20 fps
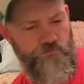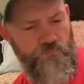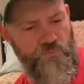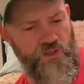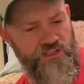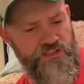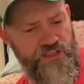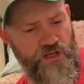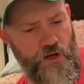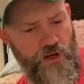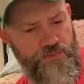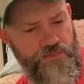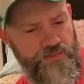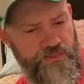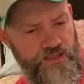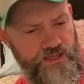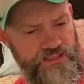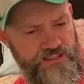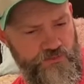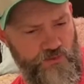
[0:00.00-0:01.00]
So on
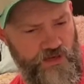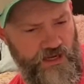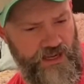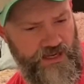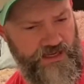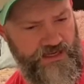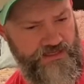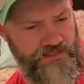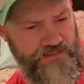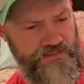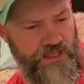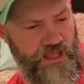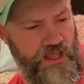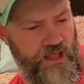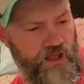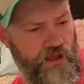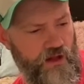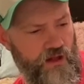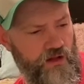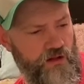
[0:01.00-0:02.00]
this one, I can
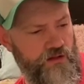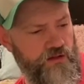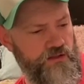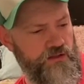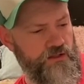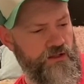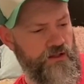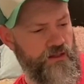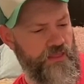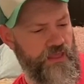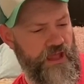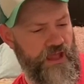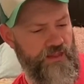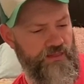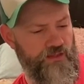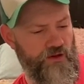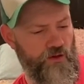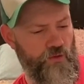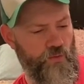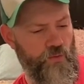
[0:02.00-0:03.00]
tell that
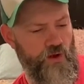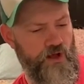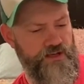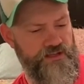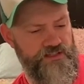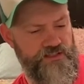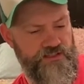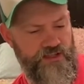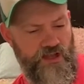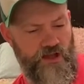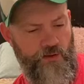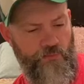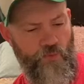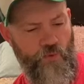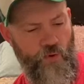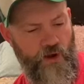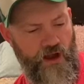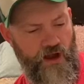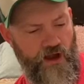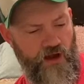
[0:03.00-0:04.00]
there was some
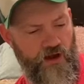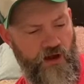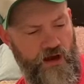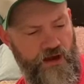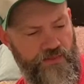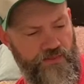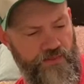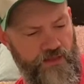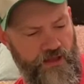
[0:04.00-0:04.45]
wear on